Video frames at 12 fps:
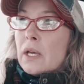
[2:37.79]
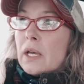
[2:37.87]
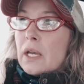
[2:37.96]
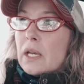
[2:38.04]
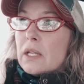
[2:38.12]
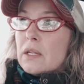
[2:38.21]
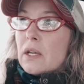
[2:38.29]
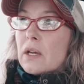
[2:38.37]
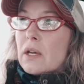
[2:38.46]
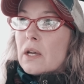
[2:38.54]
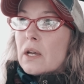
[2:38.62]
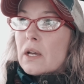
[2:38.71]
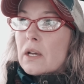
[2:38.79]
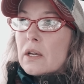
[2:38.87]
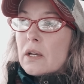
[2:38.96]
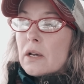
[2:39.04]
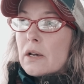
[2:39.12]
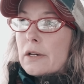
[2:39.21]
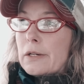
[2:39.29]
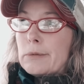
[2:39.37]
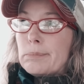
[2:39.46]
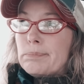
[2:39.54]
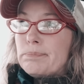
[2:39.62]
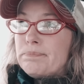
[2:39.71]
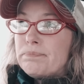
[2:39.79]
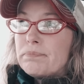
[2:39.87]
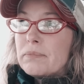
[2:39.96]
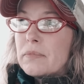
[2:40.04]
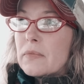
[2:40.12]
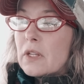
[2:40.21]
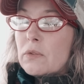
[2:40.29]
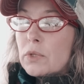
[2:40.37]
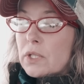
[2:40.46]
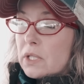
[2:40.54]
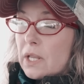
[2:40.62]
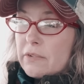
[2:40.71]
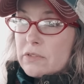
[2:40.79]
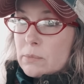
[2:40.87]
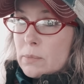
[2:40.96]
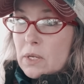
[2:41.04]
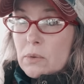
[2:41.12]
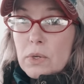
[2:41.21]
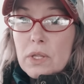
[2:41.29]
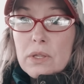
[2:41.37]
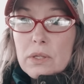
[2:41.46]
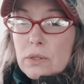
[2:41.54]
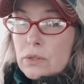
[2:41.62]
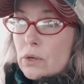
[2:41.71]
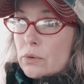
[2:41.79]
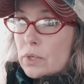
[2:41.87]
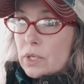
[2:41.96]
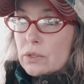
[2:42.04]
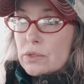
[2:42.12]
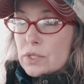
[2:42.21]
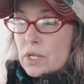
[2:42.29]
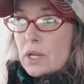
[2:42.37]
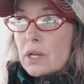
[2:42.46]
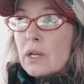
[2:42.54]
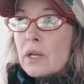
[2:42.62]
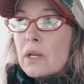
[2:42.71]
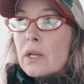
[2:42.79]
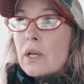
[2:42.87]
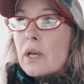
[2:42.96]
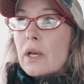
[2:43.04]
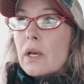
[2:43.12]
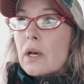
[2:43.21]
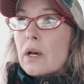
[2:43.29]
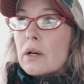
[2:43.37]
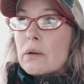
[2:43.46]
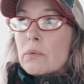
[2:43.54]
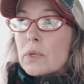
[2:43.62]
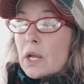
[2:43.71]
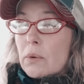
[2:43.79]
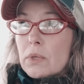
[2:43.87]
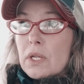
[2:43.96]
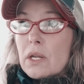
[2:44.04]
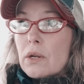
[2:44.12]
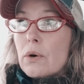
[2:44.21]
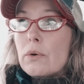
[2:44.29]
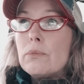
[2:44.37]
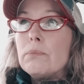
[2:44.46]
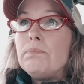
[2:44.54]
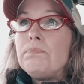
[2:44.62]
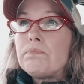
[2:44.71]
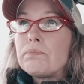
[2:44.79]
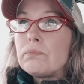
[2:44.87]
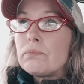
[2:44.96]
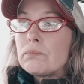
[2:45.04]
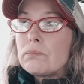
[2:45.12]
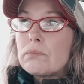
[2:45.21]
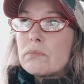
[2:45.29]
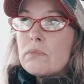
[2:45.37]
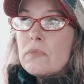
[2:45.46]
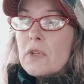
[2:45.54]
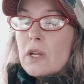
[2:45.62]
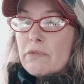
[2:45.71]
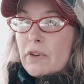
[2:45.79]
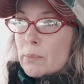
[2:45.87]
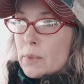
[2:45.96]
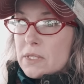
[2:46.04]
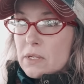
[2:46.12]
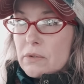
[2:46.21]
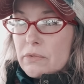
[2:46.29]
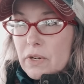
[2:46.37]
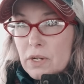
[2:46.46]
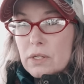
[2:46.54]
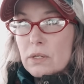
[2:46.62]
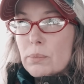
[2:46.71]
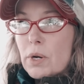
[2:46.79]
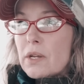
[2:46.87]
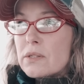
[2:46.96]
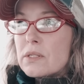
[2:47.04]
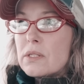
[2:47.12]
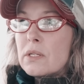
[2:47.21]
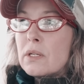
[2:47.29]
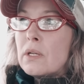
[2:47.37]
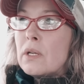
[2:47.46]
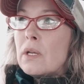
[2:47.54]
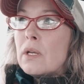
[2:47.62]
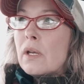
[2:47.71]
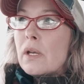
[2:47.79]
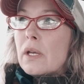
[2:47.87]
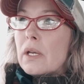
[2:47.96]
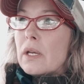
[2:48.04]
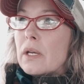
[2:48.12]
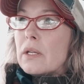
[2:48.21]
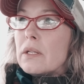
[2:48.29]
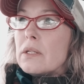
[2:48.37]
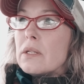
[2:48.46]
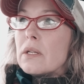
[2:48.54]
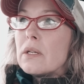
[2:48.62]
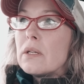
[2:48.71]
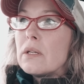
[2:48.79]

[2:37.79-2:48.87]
and um, really left me with no energy uh, when I would get home. I found myself very depressed, and